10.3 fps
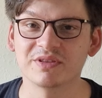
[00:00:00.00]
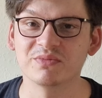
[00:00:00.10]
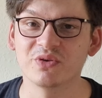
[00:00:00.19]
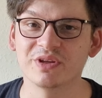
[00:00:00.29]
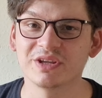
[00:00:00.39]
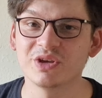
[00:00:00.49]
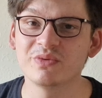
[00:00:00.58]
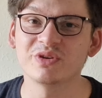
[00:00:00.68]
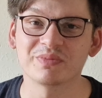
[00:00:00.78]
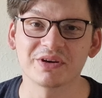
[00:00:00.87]
the morning, you and
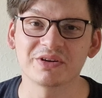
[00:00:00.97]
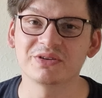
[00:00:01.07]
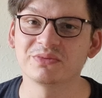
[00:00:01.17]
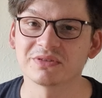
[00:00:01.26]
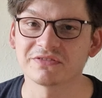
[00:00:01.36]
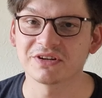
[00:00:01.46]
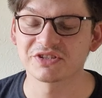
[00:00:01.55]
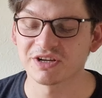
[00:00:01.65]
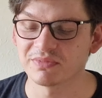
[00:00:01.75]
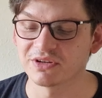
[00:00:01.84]
your partner want a fresh
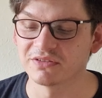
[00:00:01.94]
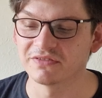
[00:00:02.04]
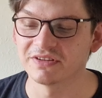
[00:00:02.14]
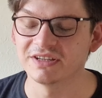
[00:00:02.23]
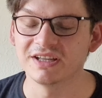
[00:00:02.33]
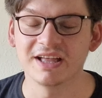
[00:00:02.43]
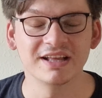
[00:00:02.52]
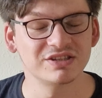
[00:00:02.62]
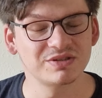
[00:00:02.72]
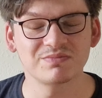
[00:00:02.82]
cup of coffee.
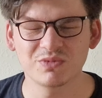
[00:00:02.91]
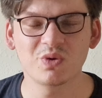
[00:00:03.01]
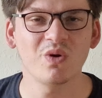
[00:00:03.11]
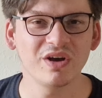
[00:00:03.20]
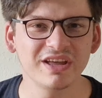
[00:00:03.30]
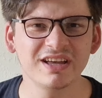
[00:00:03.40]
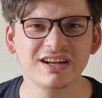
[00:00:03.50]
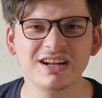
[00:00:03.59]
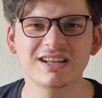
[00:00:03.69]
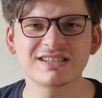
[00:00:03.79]
It's quite early,
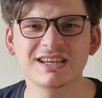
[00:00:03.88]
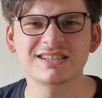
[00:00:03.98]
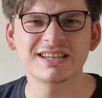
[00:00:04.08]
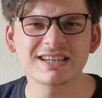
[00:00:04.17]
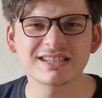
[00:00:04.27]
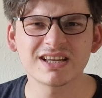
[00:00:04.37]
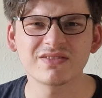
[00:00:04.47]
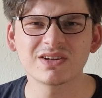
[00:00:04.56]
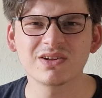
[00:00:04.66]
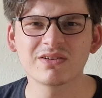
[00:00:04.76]
let's say 6, 7
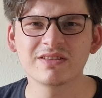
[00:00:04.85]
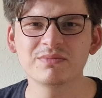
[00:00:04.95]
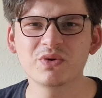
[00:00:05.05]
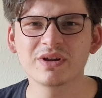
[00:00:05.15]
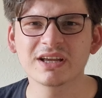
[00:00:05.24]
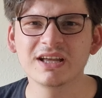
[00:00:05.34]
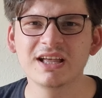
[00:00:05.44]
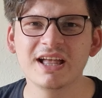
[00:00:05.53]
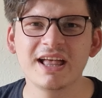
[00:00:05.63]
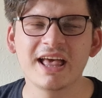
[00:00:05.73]
o'clock in the morning, and
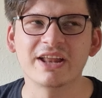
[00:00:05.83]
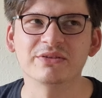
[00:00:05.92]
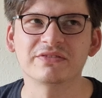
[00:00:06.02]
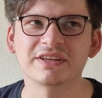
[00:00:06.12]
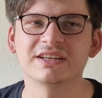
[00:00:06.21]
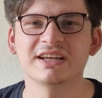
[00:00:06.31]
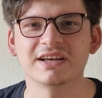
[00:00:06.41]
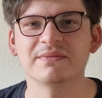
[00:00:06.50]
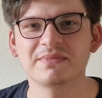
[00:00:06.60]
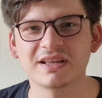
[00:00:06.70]
you're thinking, yeah,
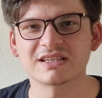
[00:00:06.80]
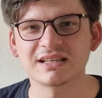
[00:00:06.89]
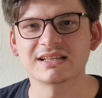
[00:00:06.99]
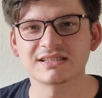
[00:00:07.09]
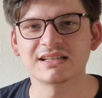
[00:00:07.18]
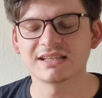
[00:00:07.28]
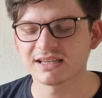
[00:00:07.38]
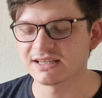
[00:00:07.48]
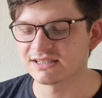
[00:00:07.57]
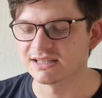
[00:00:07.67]
let's
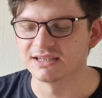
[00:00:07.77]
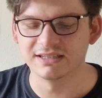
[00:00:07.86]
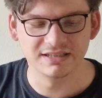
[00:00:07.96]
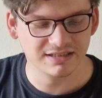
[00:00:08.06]
get started.